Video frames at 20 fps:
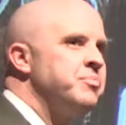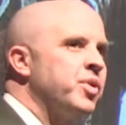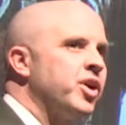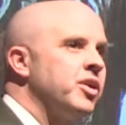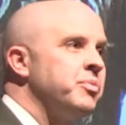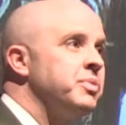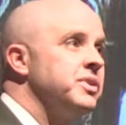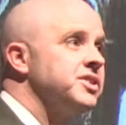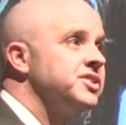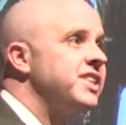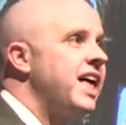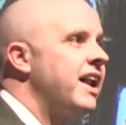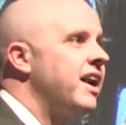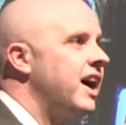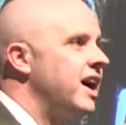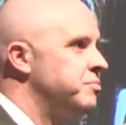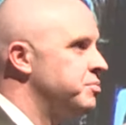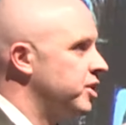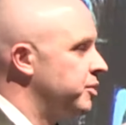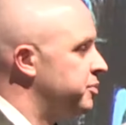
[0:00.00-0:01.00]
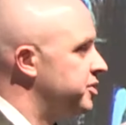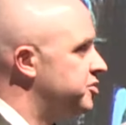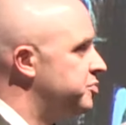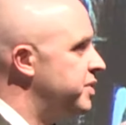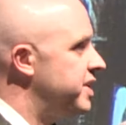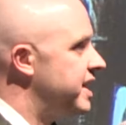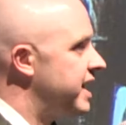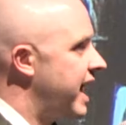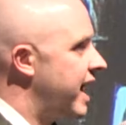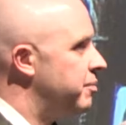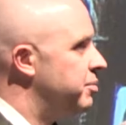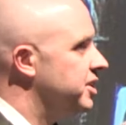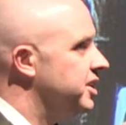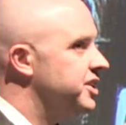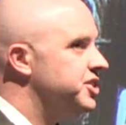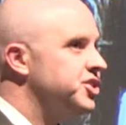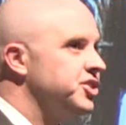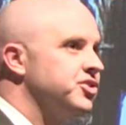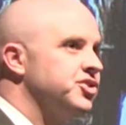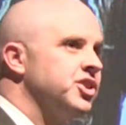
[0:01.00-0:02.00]
purpose, that high purpose being
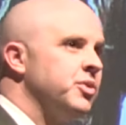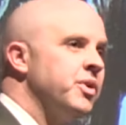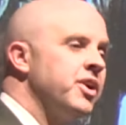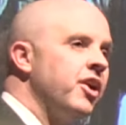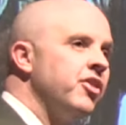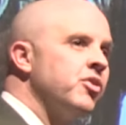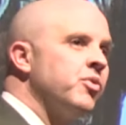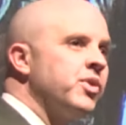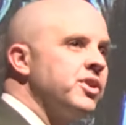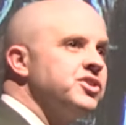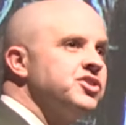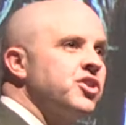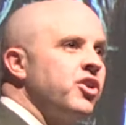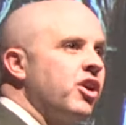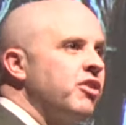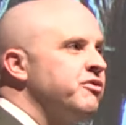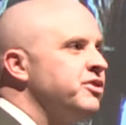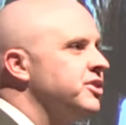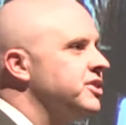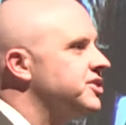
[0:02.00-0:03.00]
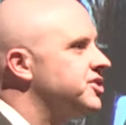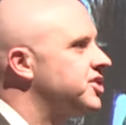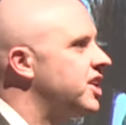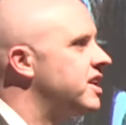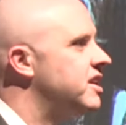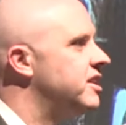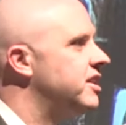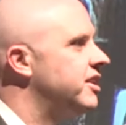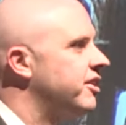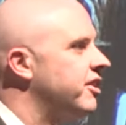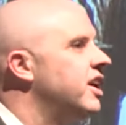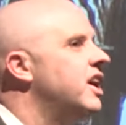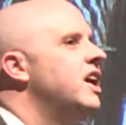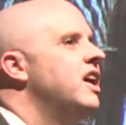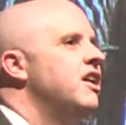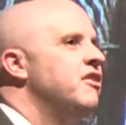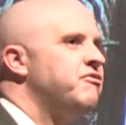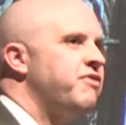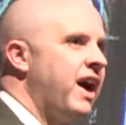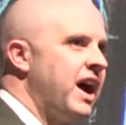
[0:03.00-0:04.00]
abolition. So, in other words, Garfield is saying here
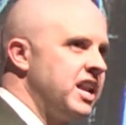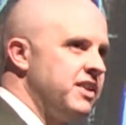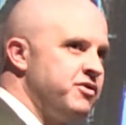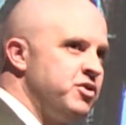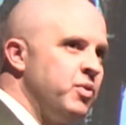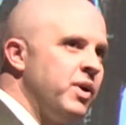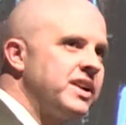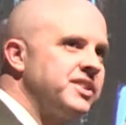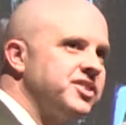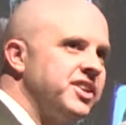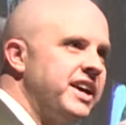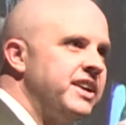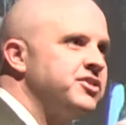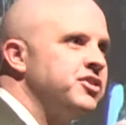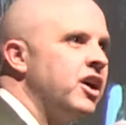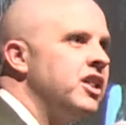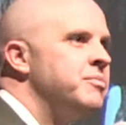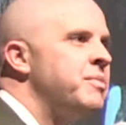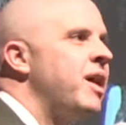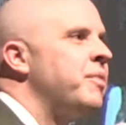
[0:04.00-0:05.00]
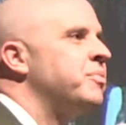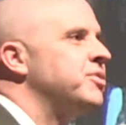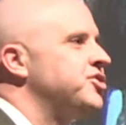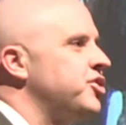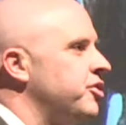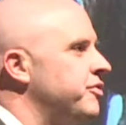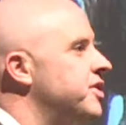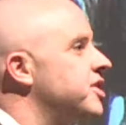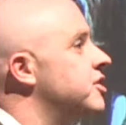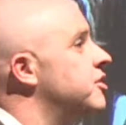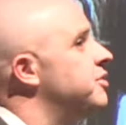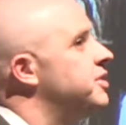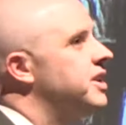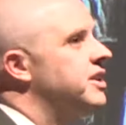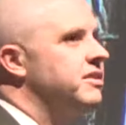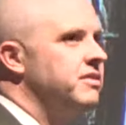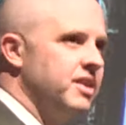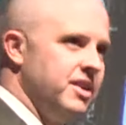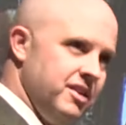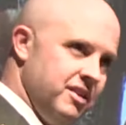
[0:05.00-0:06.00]
fine, if you want to say it's all about preserving
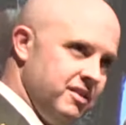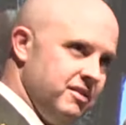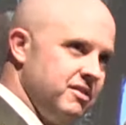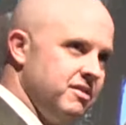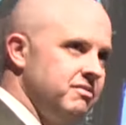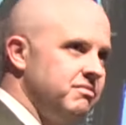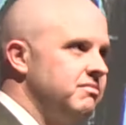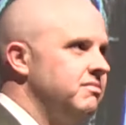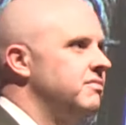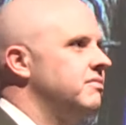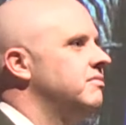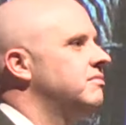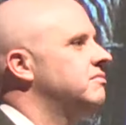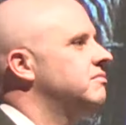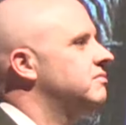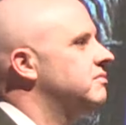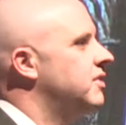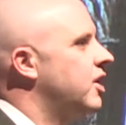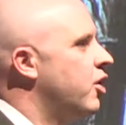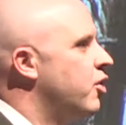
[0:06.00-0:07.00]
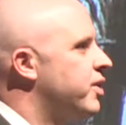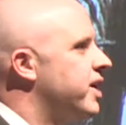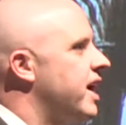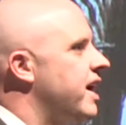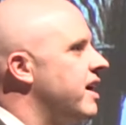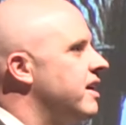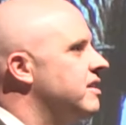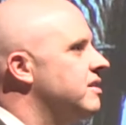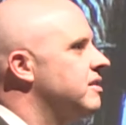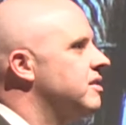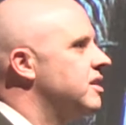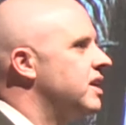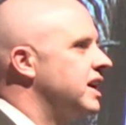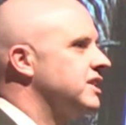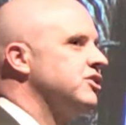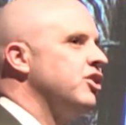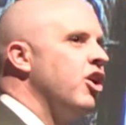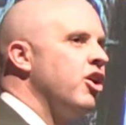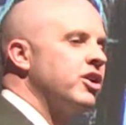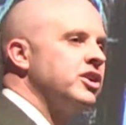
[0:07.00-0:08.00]
union, okay, as
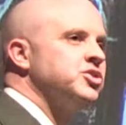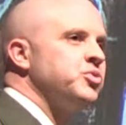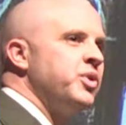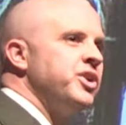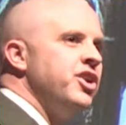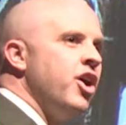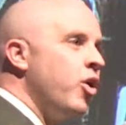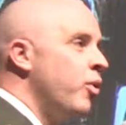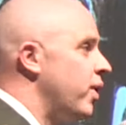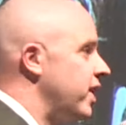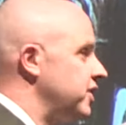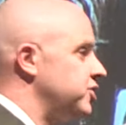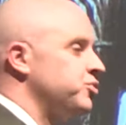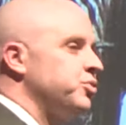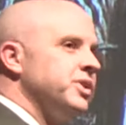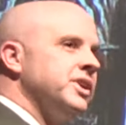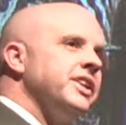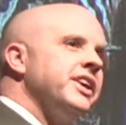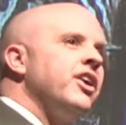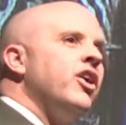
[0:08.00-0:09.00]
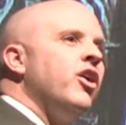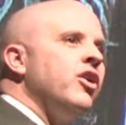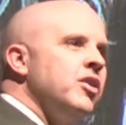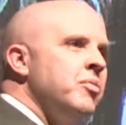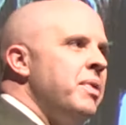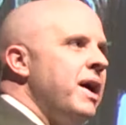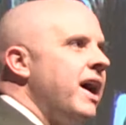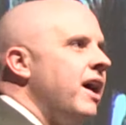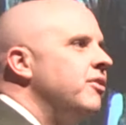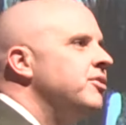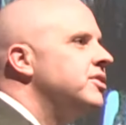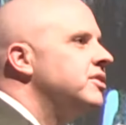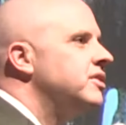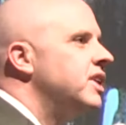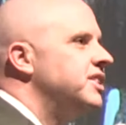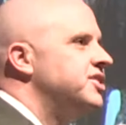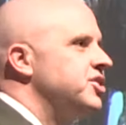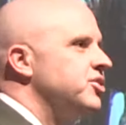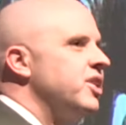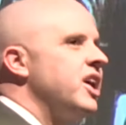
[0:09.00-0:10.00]
long as we know what it's really all about,
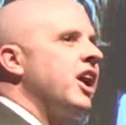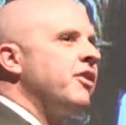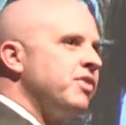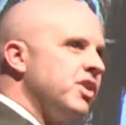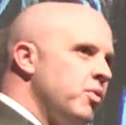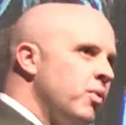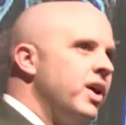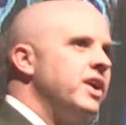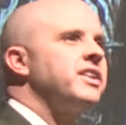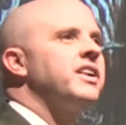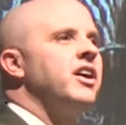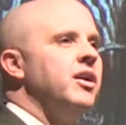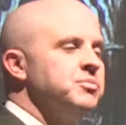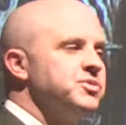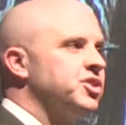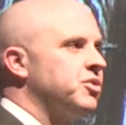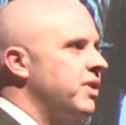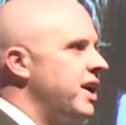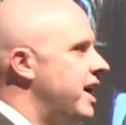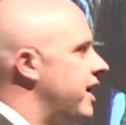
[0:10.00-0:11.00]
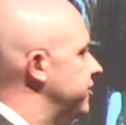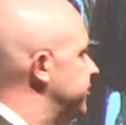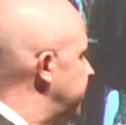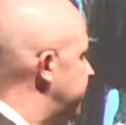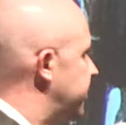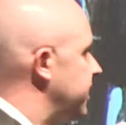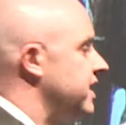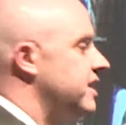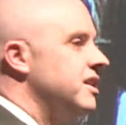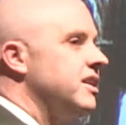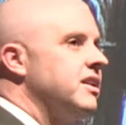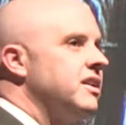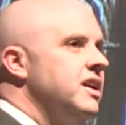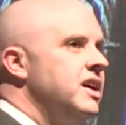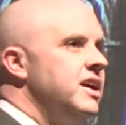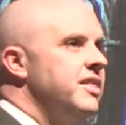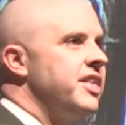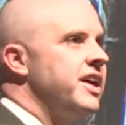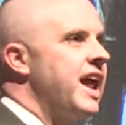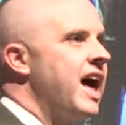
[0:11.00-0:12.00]
until everyone comes around to thinking
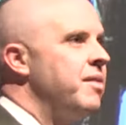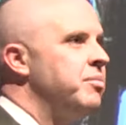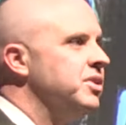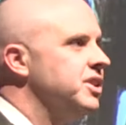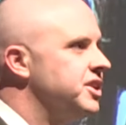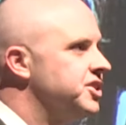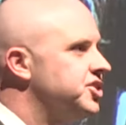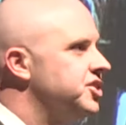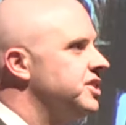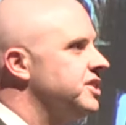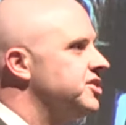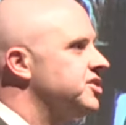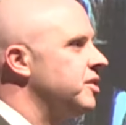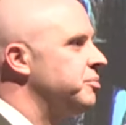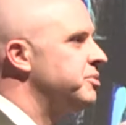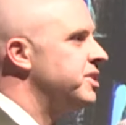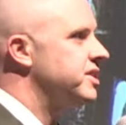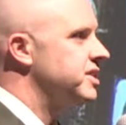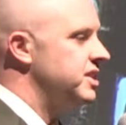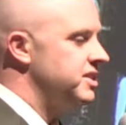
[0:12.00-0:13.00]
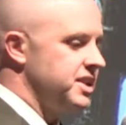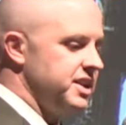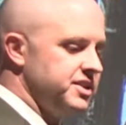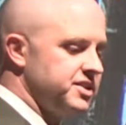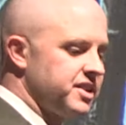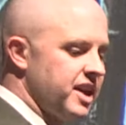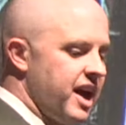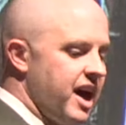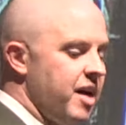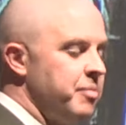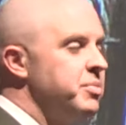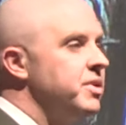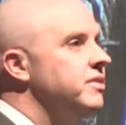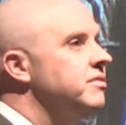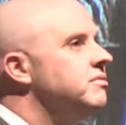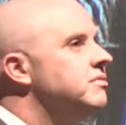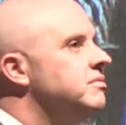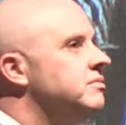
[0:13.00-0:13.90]
that abolition is something that needs to happen.